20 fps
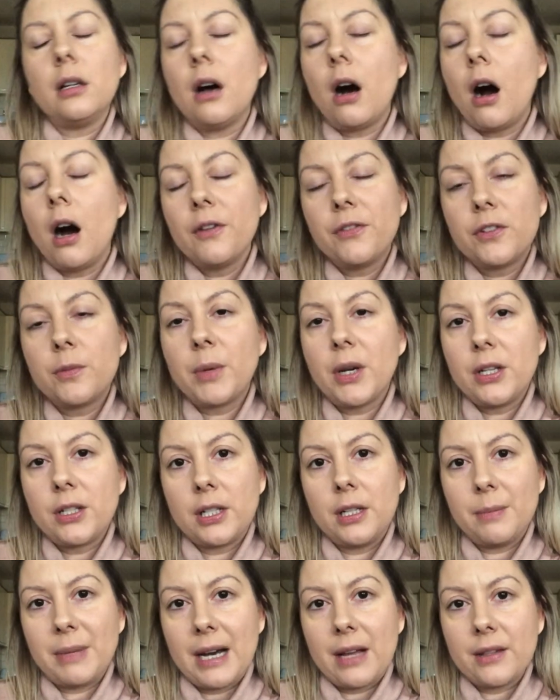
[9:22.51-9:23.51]
I've spoken
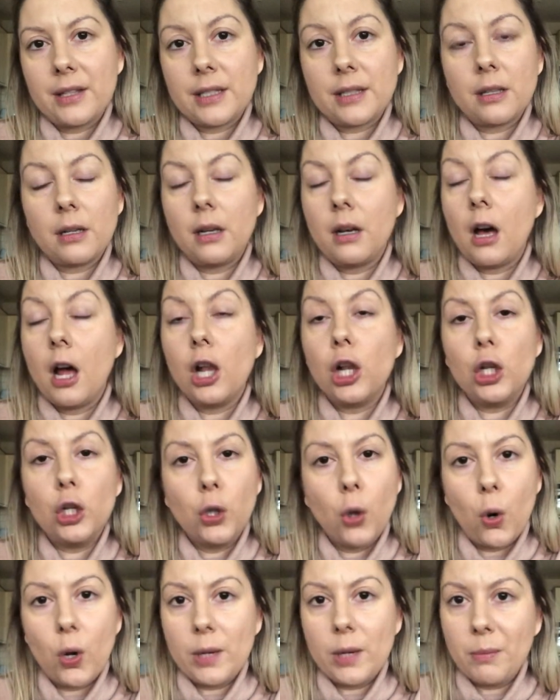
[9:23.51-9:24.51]
about this a
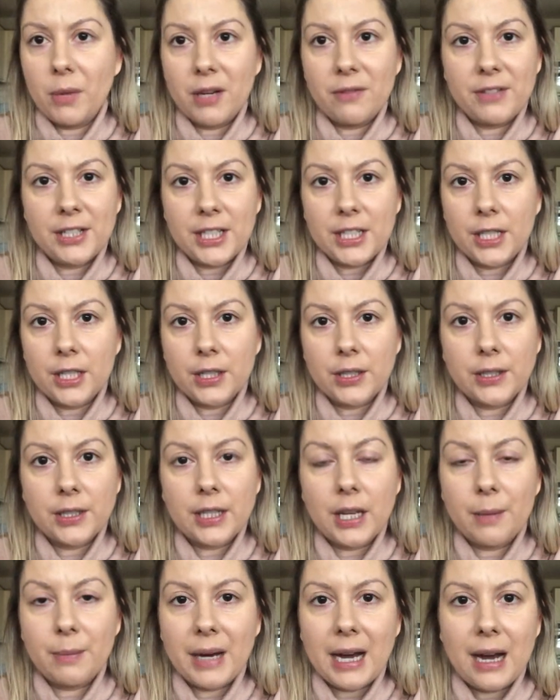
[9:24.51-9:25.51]
lot in my videos
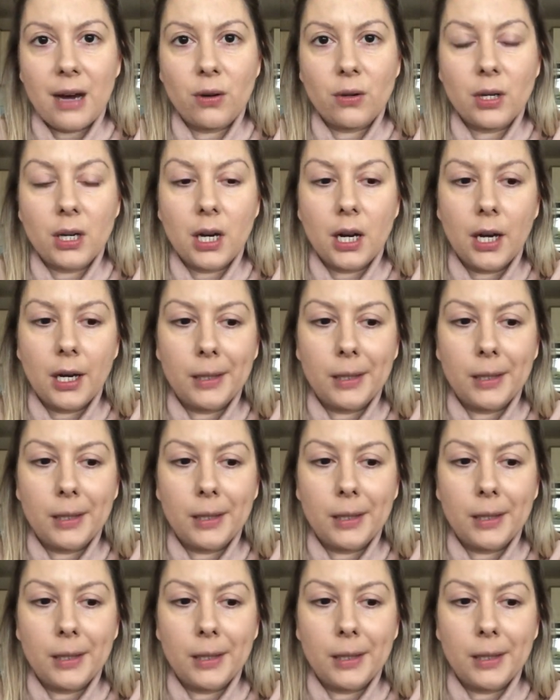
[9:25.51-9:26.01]
about